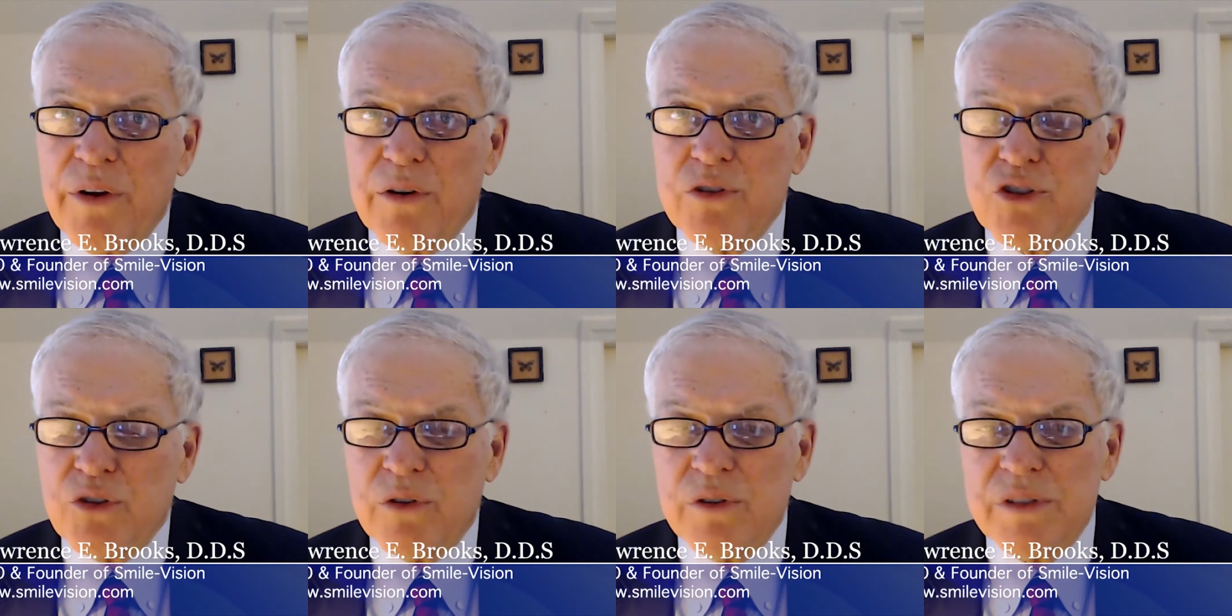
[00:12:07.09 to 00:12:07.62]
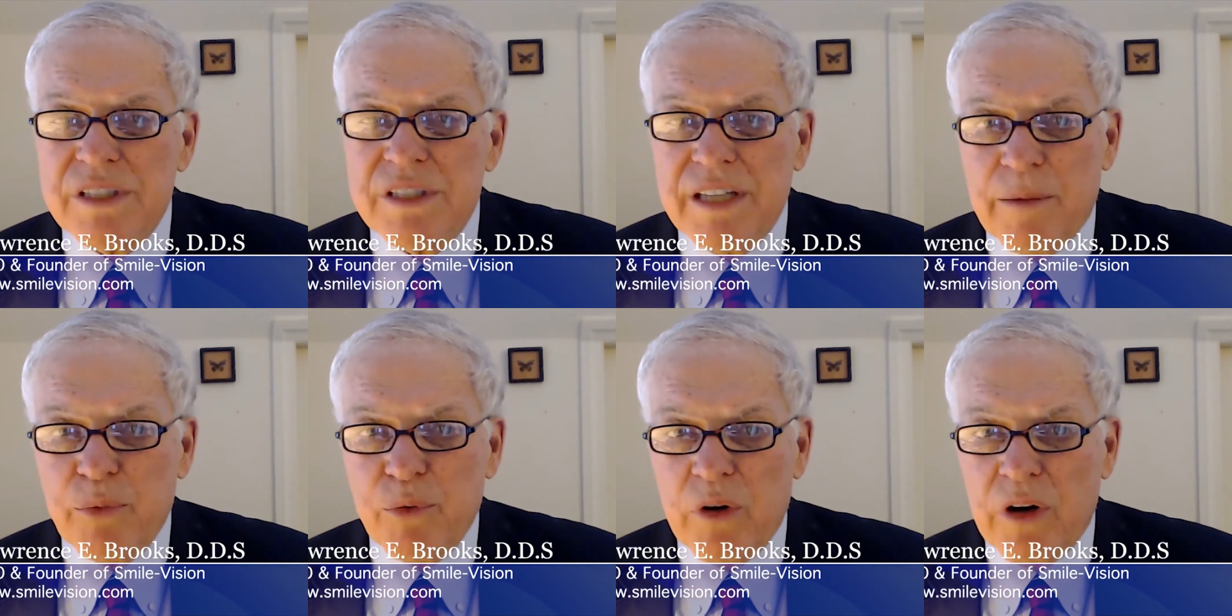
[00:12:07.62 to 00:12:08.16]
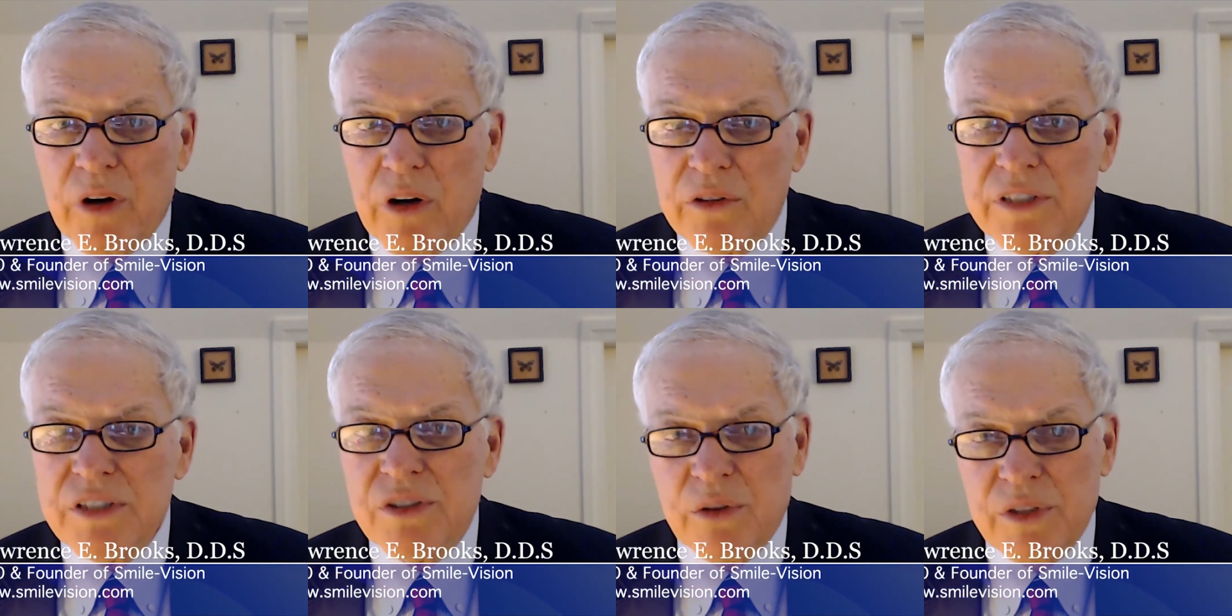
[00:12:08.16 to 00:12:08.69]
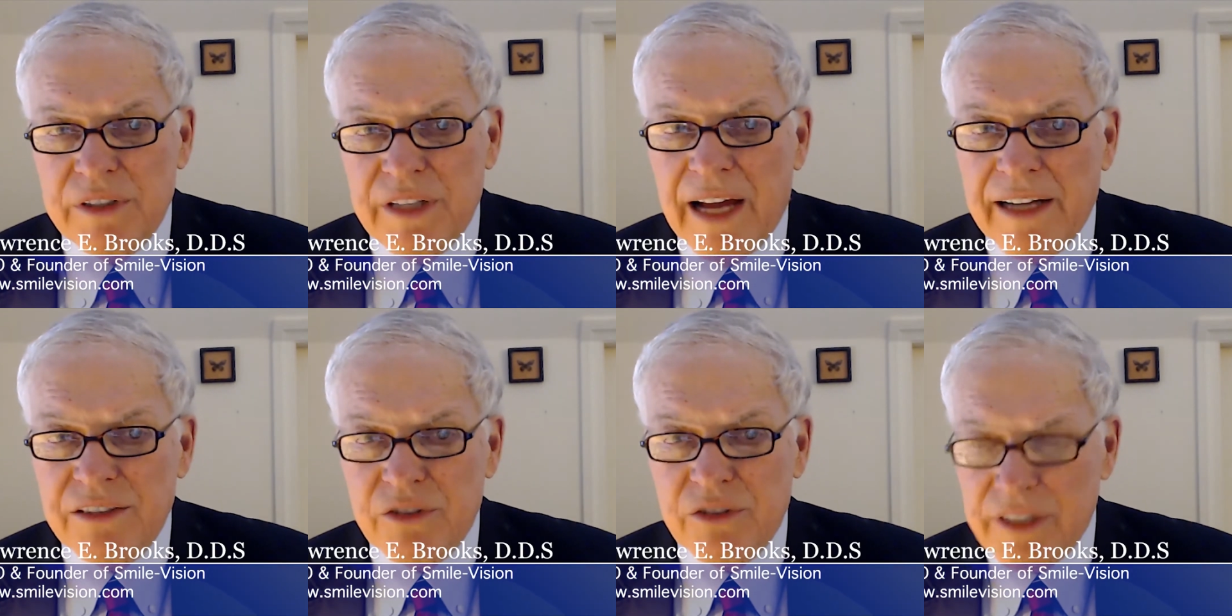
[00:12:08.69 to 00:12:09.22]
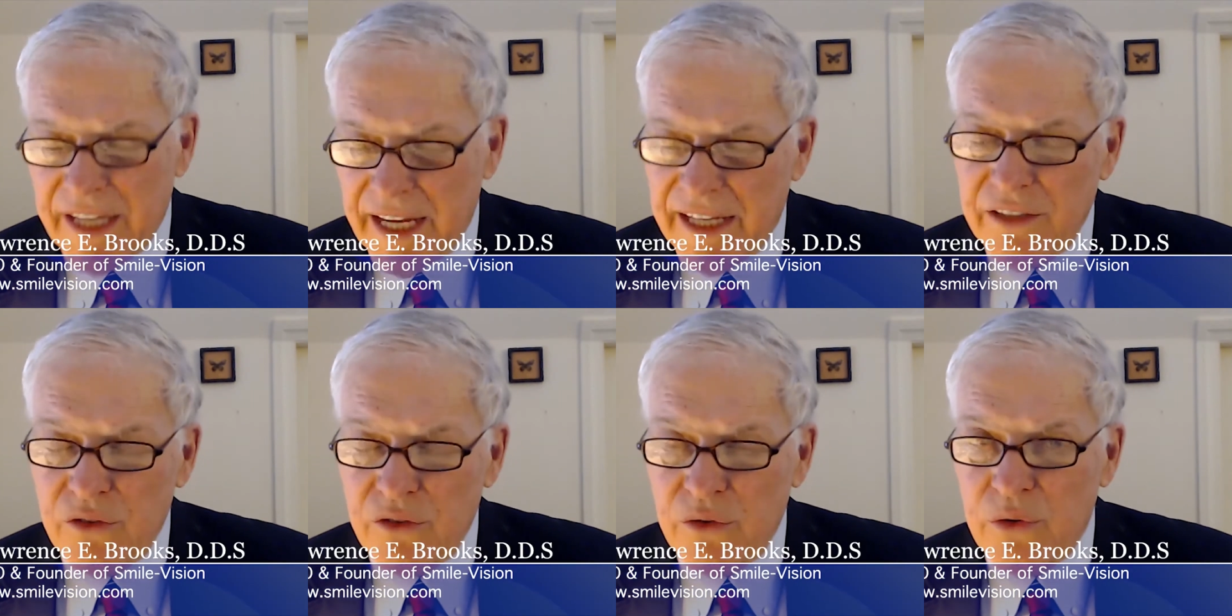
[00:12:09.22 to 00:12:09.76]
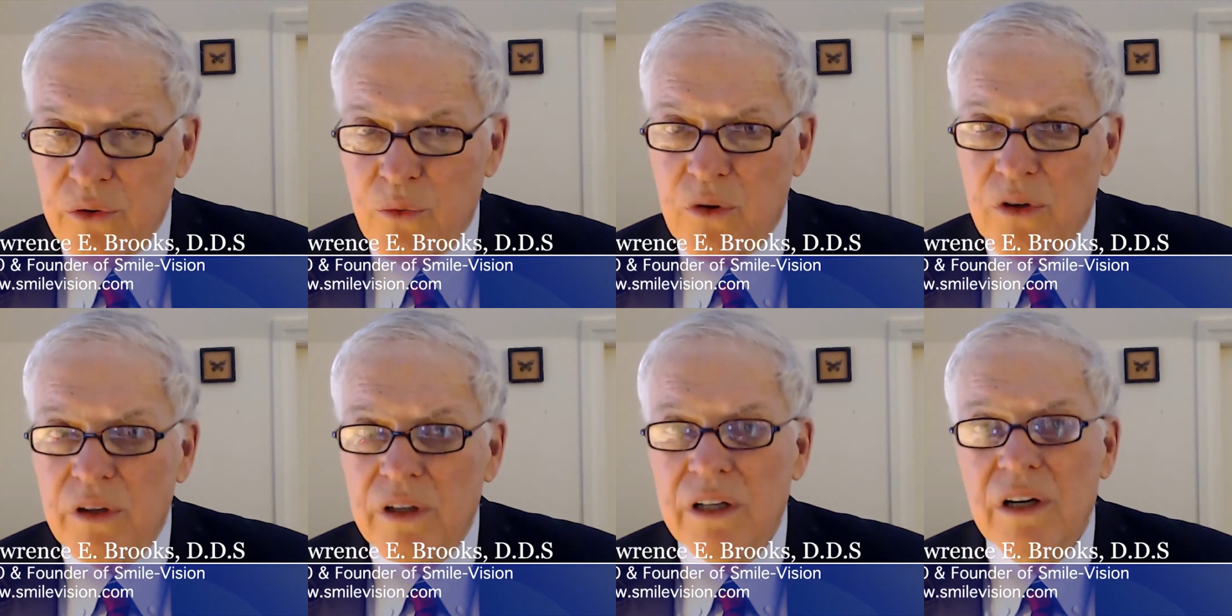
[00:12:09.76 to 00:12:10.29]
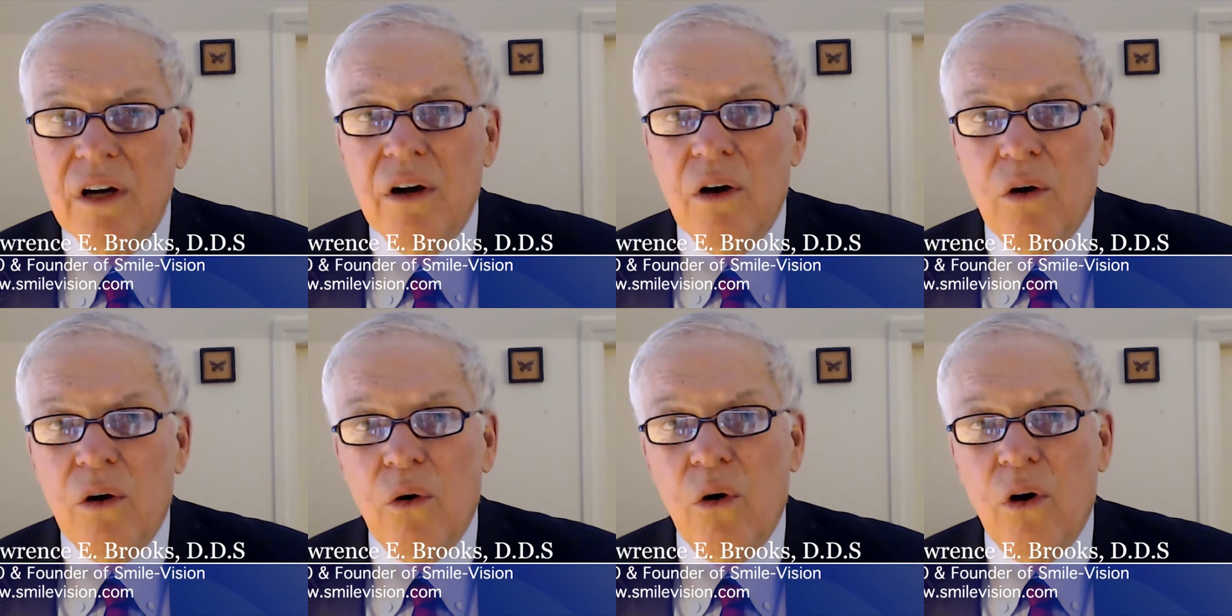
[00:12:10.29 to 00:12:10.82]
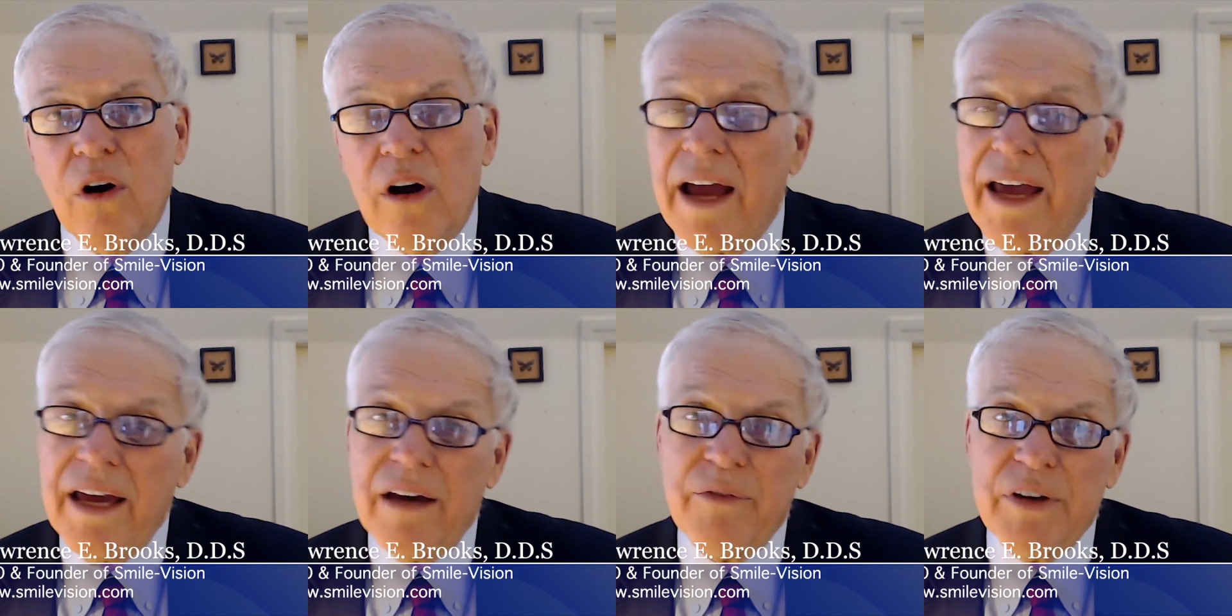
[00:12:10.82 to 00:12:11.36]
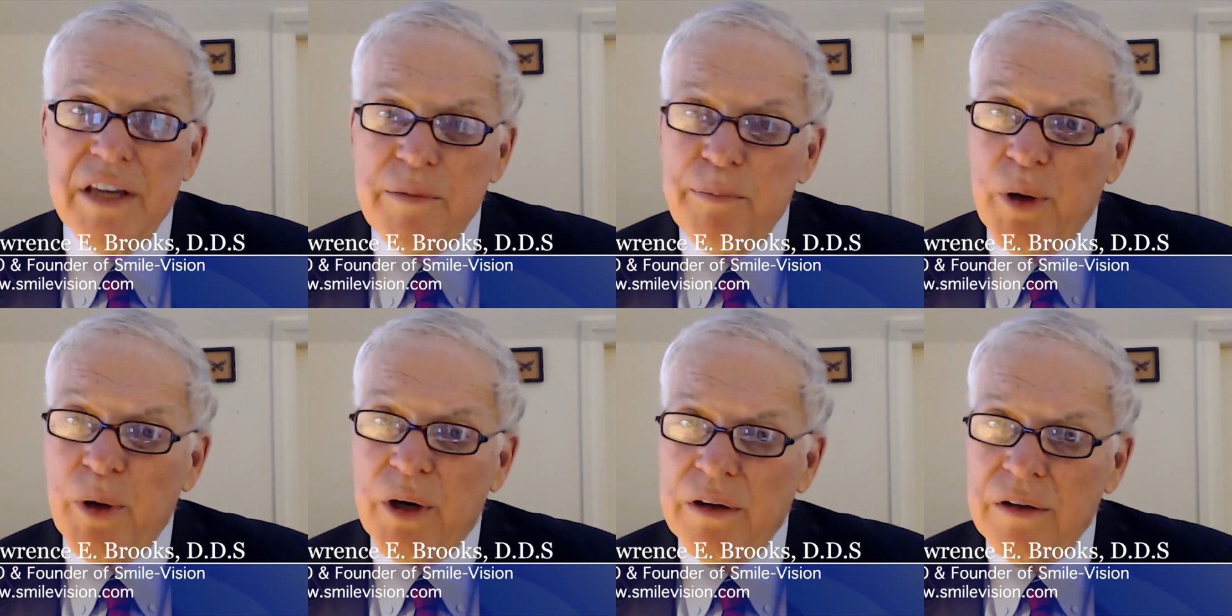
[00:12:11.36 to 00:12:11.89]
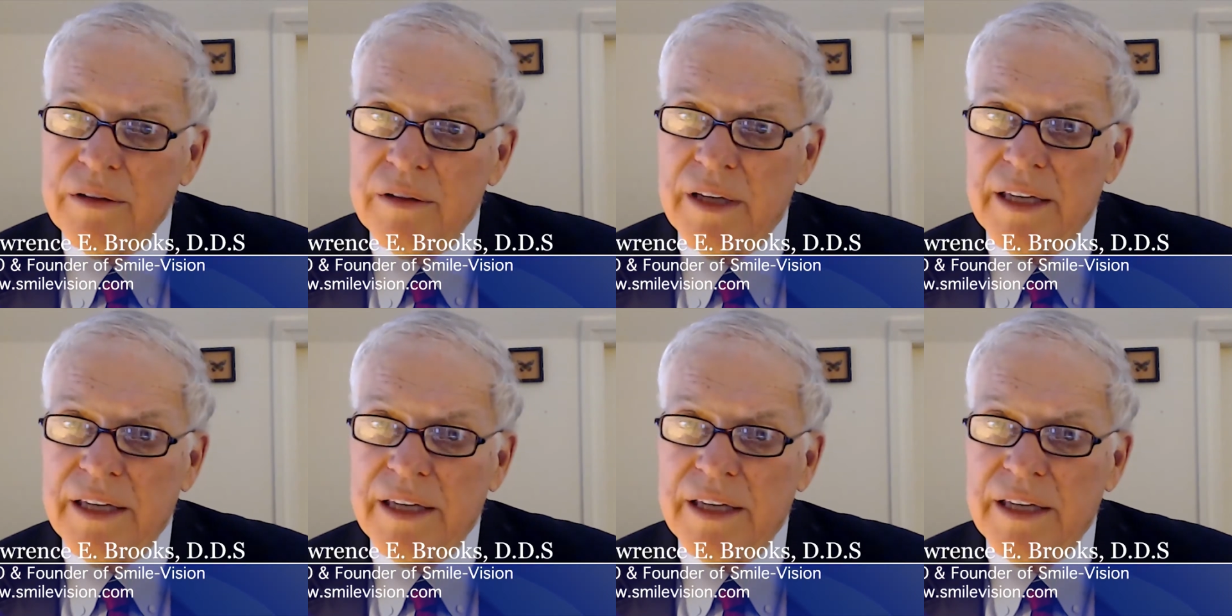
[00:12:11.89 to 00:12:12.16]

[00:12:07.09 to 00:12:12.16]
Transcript: their insurance temporarily so the doctor can do the work, or I have a HIPAA